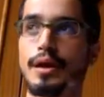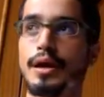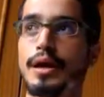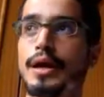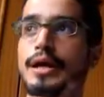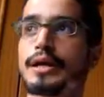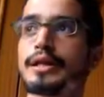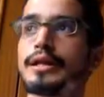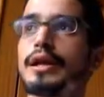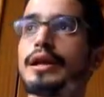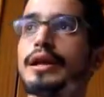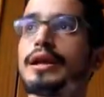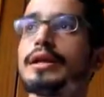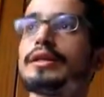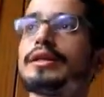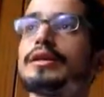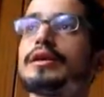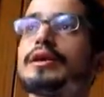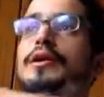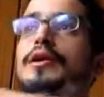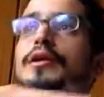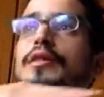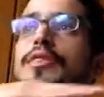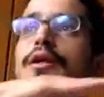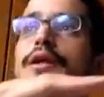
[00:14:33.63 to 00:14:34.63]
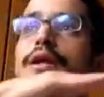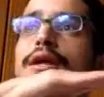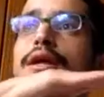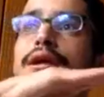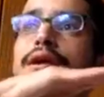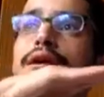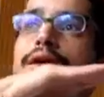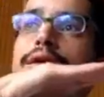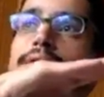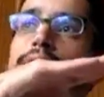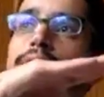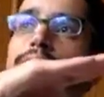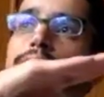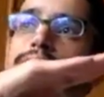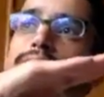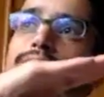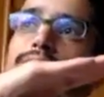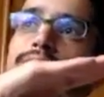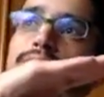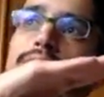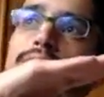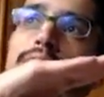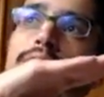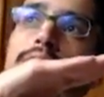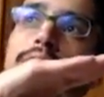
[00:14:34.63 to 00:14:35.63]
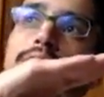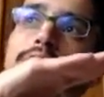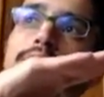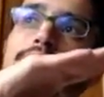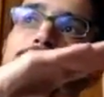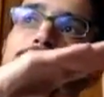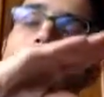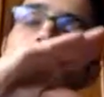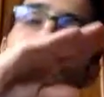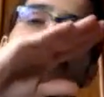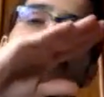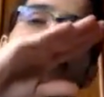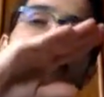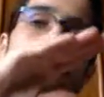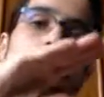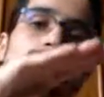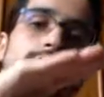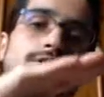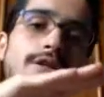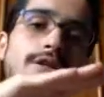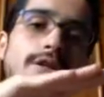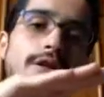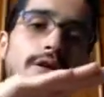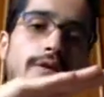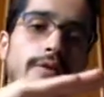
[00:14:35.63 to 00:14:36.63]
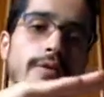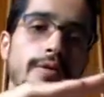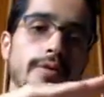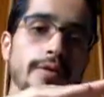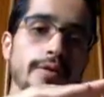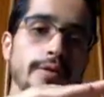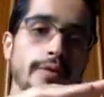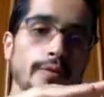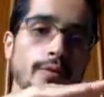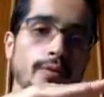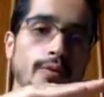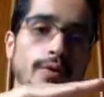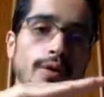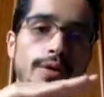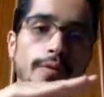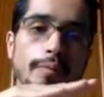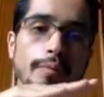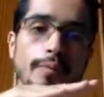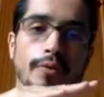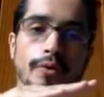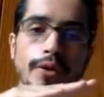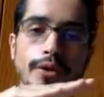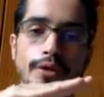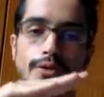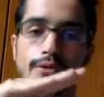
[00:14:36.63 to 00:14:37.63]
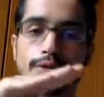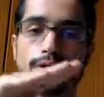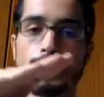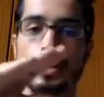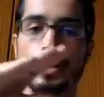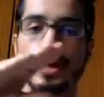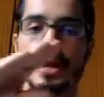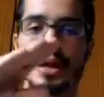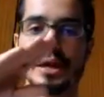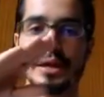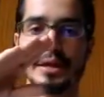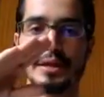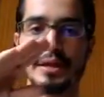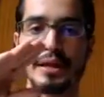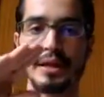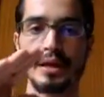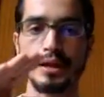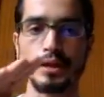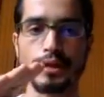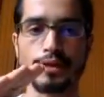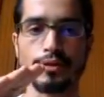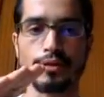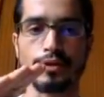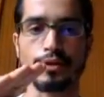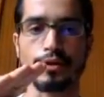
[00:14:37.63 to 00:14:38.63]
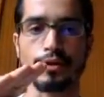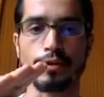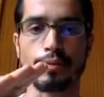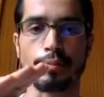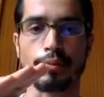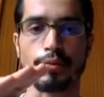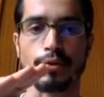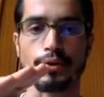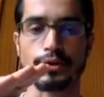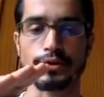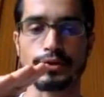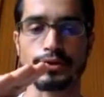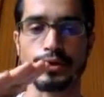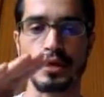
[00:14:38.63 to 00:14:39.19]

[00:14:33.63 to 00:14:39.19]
In a linear thinking, you are considering one point and then another point,